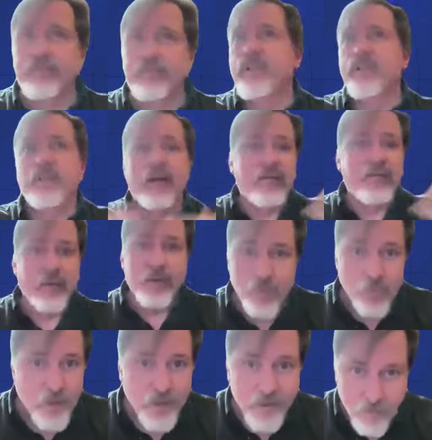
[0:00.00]
discover a
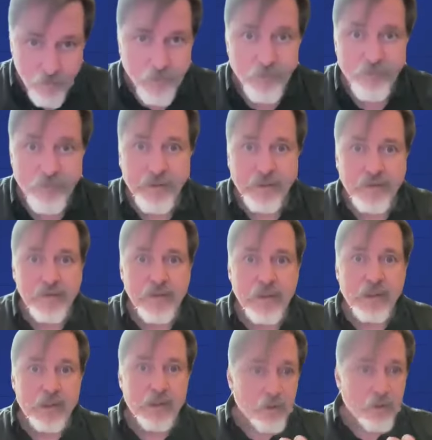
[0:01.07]
new way to build things.
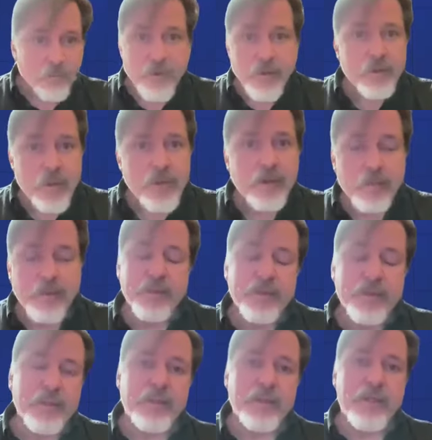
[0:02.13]
You can build the way you're
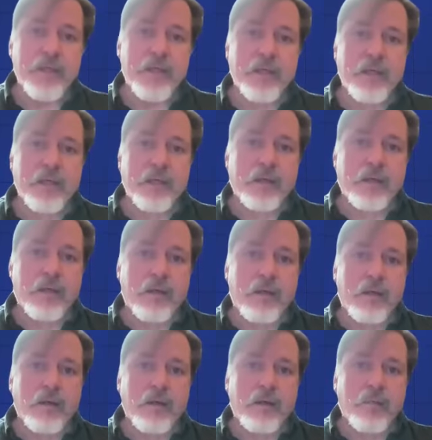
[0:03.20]
building today,
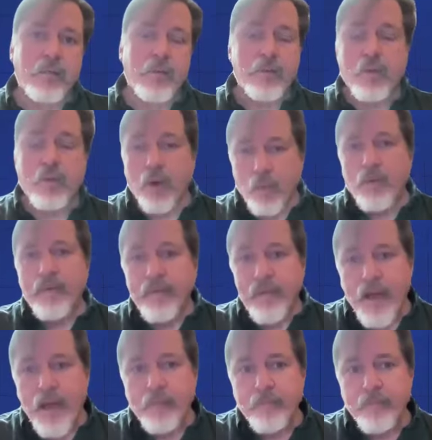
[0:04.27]
and we work with
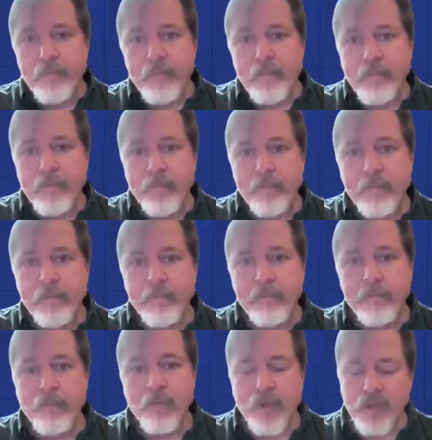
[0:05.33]
that.
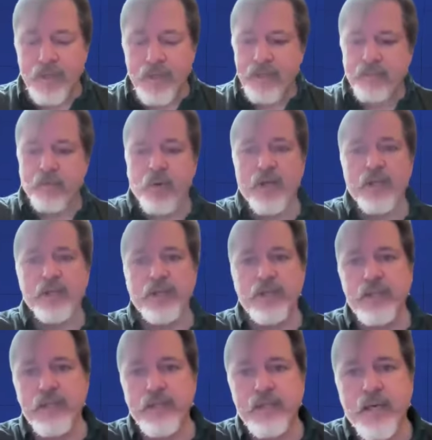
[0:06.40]
We're going to take some
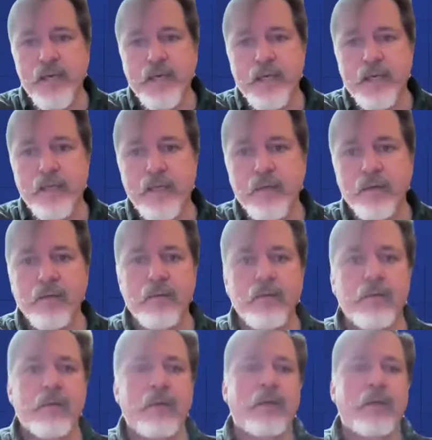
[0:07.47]
questions in a second here.